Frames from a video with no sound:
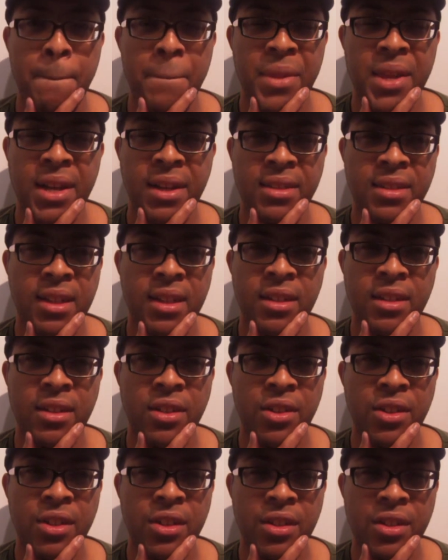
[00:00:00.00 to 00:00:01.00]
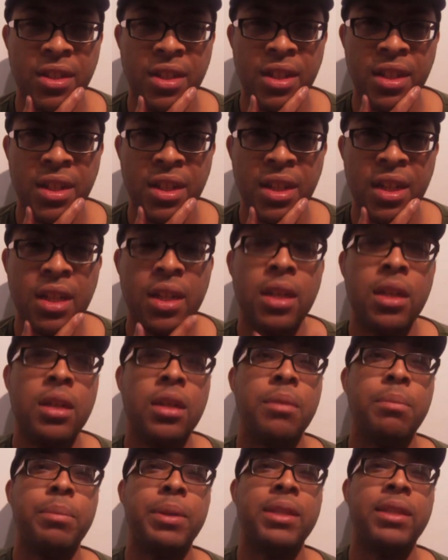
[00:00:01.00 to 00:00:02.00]
Not exciting at all.
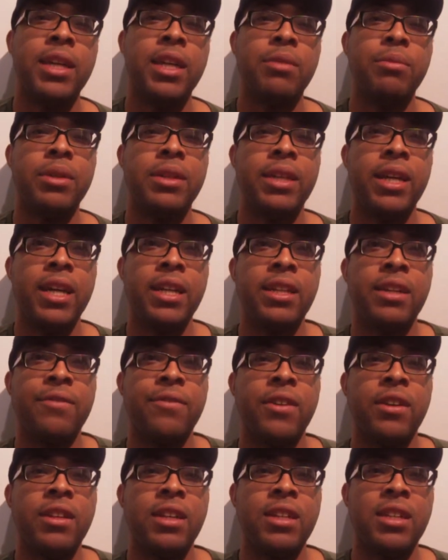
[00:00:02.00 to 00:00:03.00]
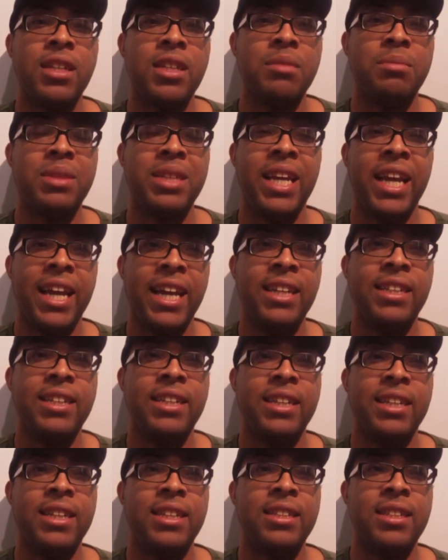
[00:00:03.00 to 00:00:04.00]
But then when the ending finally comes, the
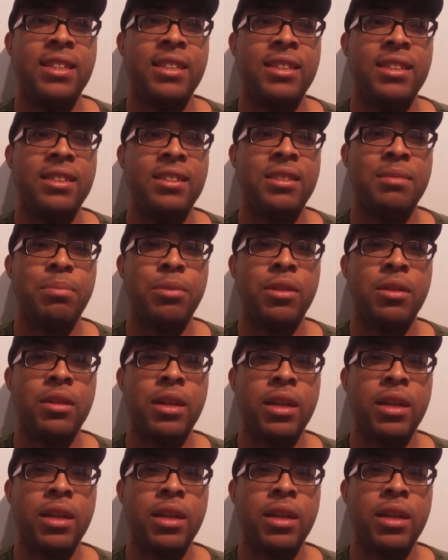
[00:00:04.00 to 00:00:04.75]
ending, there's a part